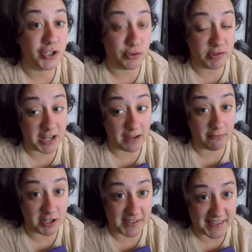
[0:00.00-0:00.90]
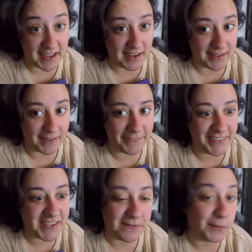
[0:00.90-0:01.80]
Tuesday, which is the end of
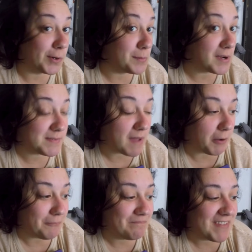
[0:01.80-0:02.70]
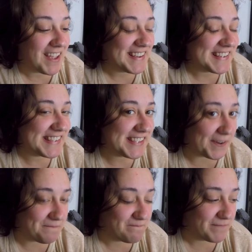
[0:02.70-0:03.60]
the Civil War boss battle.
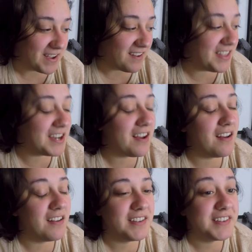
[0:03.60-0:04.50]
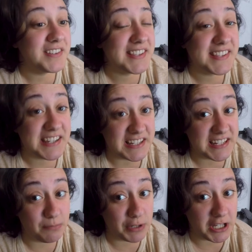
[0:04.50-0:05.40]
So, all in all, still
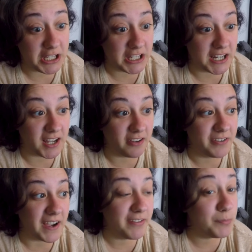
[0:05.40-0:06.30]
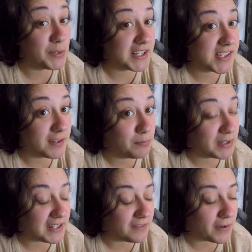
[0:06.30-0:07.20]
did pretty good. I got 5 books
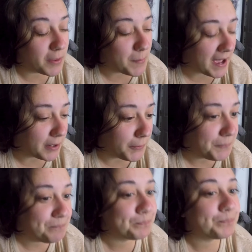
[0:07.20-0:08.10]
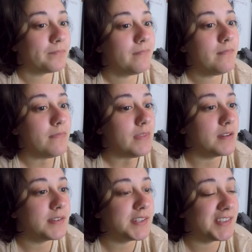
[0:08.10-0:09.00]
completed for the battle,
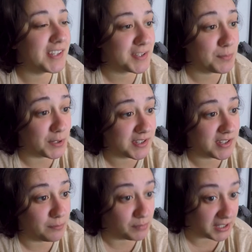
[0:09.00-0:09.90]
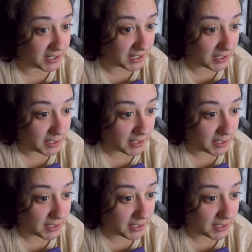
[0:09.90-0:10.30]
6 books completed